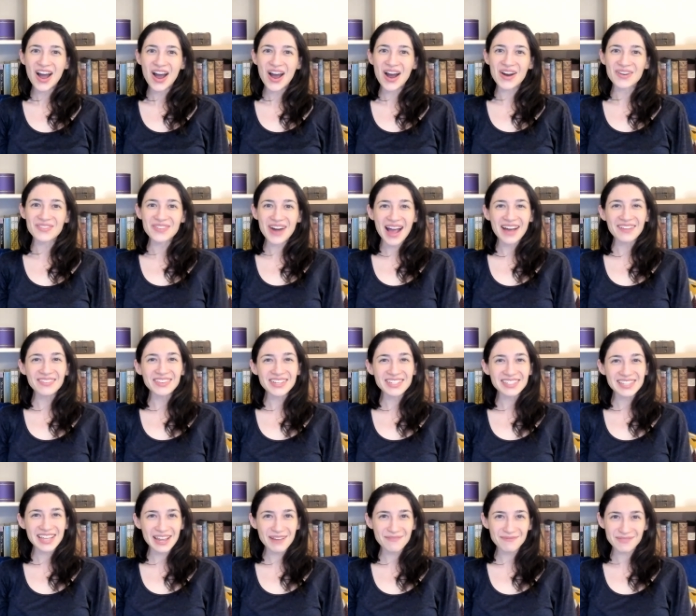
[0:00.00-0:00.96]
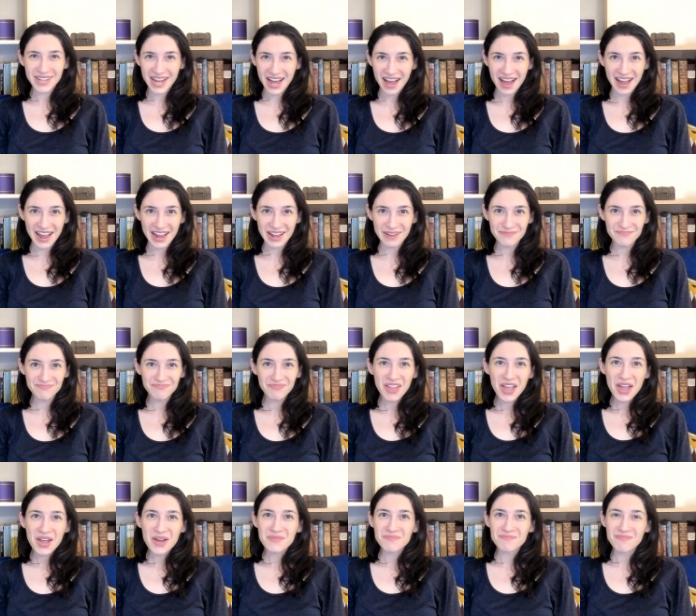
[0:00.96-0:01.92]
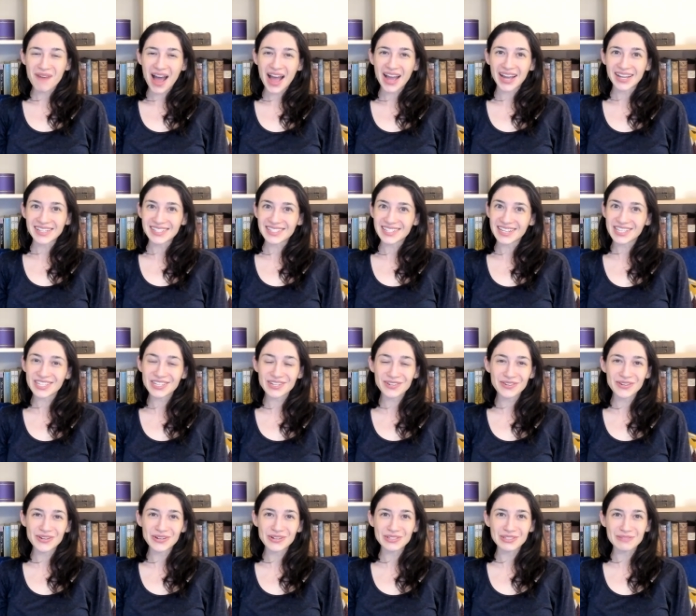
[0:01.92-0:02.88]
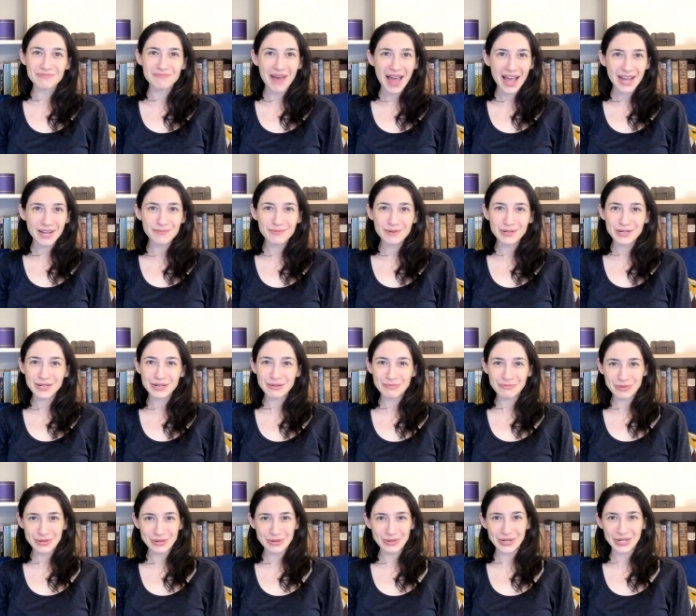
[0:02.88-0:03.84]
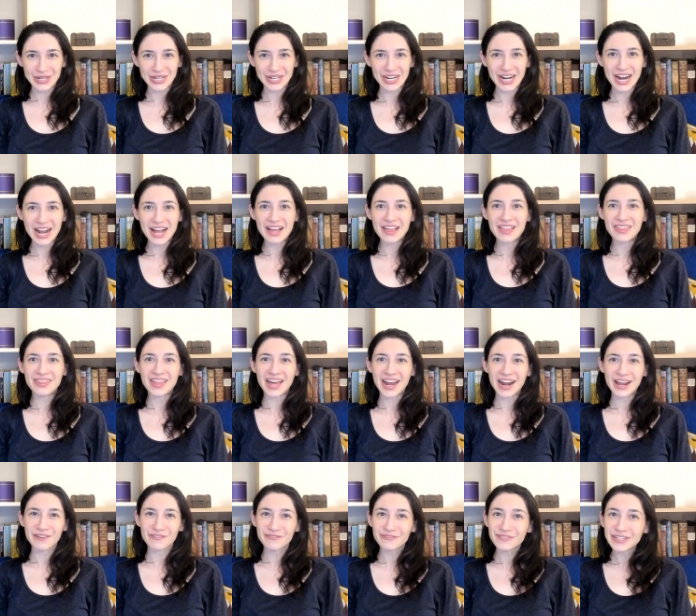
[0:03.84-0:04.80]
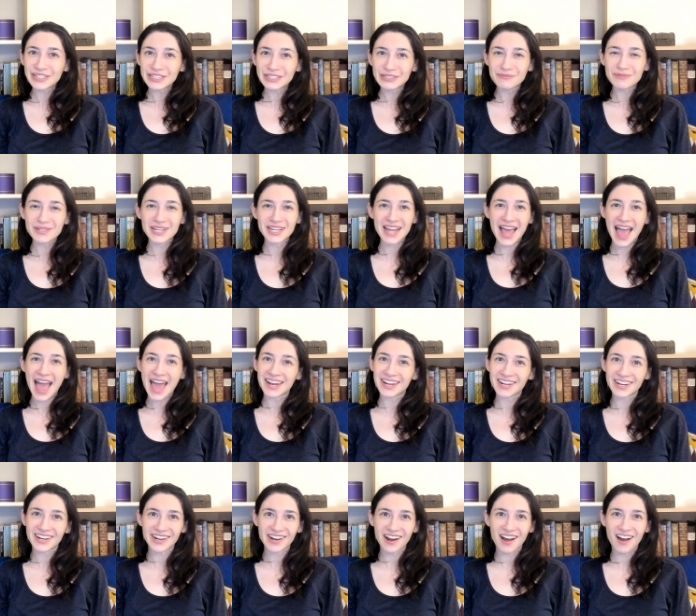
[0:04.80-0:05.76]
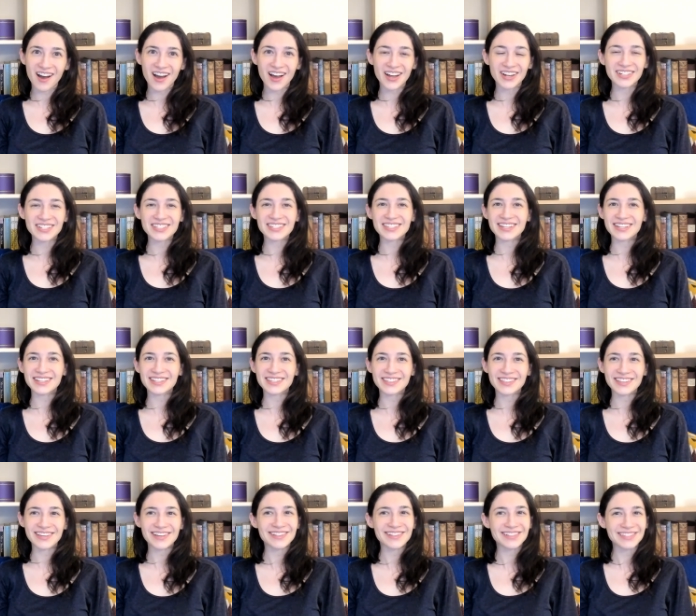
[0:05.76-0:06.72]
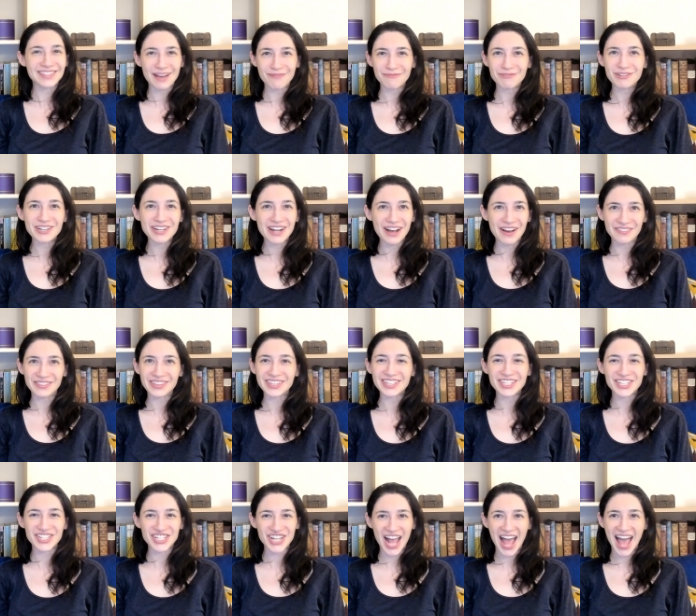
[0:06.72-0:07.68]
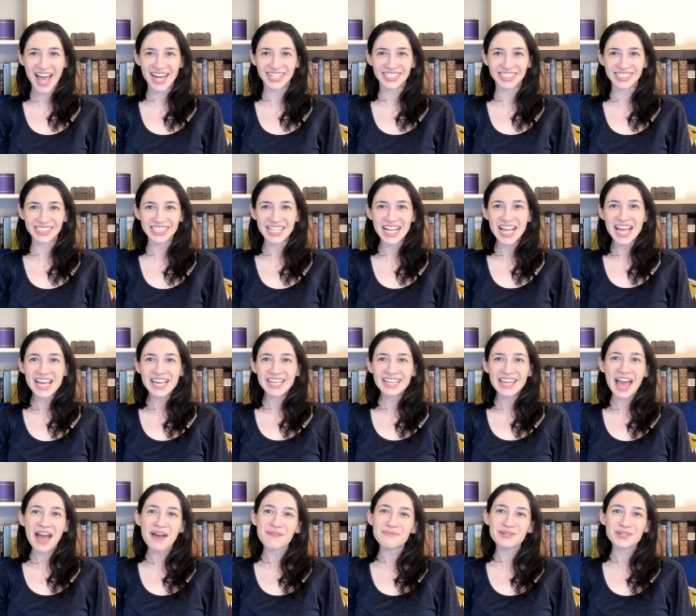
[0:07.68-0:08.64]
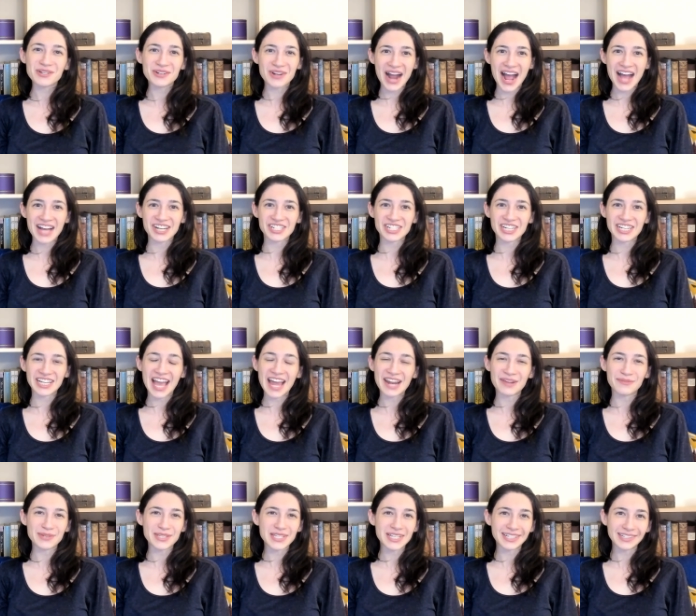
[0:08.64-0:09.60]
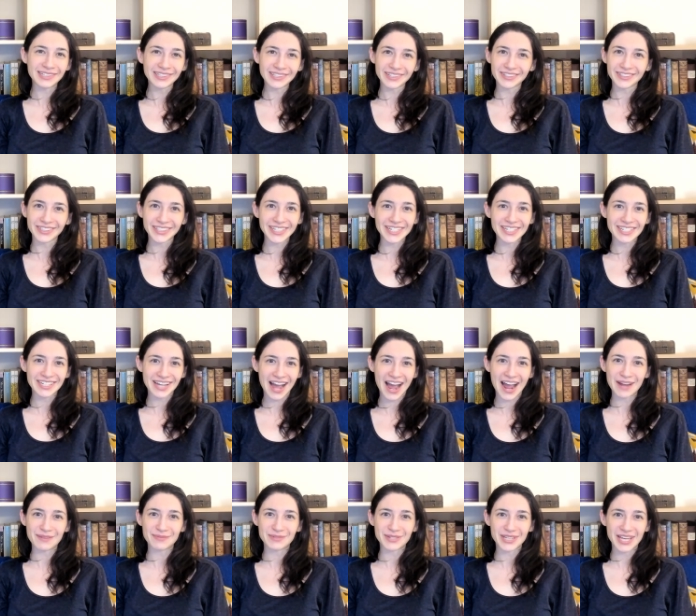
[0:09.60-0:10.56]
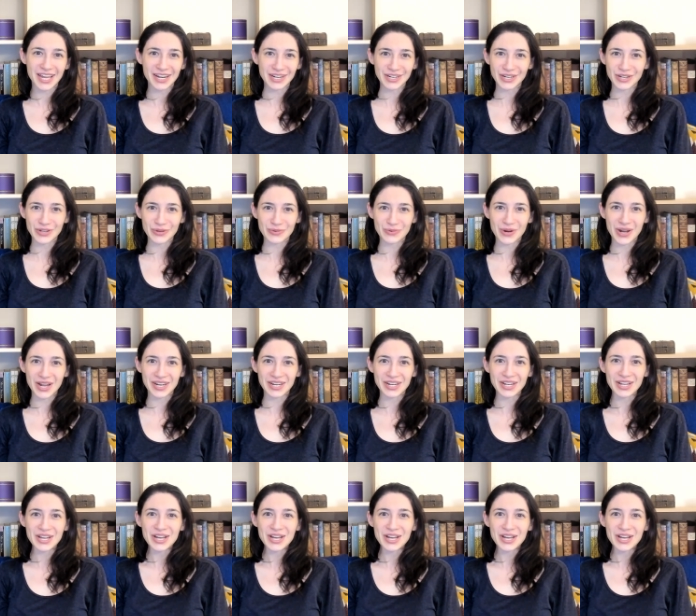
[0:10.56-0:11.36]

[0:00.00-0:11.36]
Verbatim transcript: Around the same time, my 6-year-old MacBook computer that I filmed and edited on since the inception of this channel kept crashing and it was clearly time to get a new one.